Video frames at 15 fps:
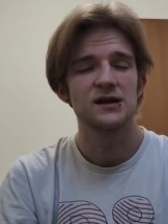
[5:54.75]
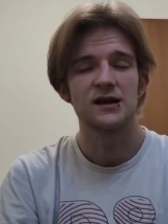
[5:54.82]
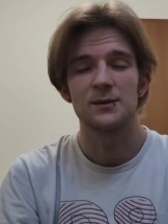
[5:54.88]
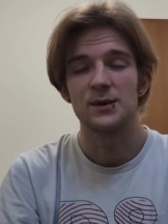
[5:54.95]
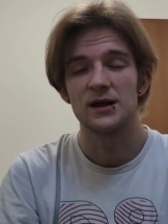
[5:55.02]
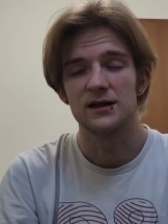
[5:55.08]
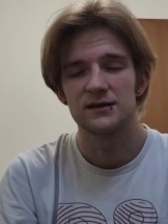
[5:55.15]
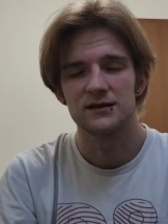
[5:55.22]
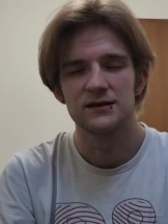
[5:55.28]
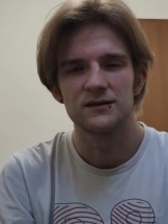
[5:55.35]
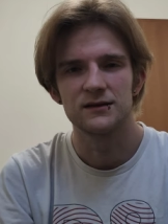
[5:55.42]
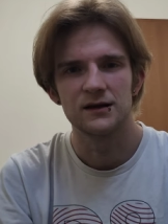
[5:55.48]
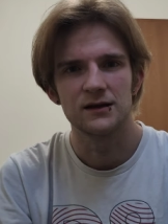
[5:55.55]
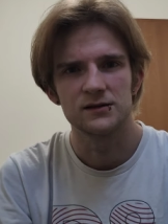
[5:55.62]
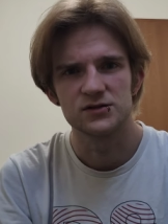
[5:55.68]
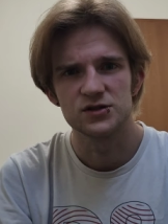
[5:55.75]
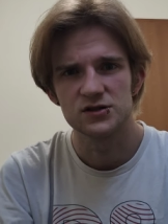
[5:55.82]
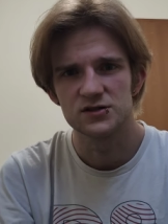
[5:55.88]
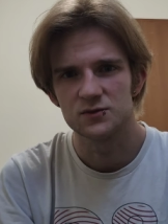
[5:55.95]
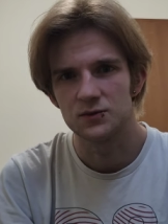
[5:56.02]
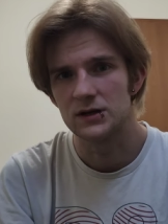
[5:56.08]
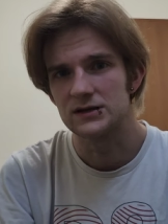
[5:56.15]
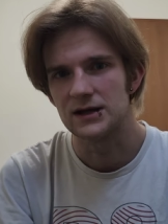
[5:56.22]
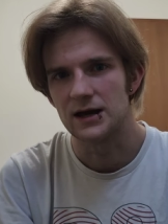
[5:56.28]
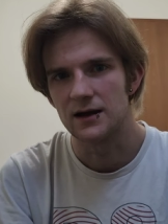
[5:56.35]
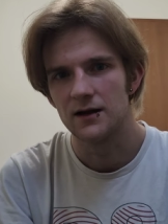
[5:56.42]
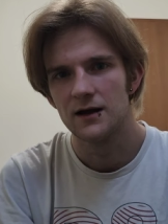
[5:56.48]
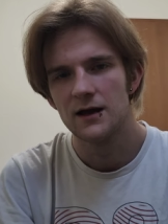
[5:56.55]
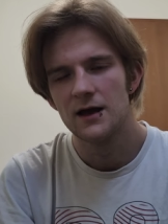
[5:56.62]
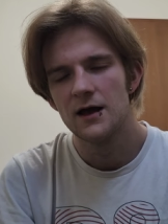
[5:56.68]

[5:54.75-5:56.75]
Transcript: Like, I mean, at the end of the day, it's just retail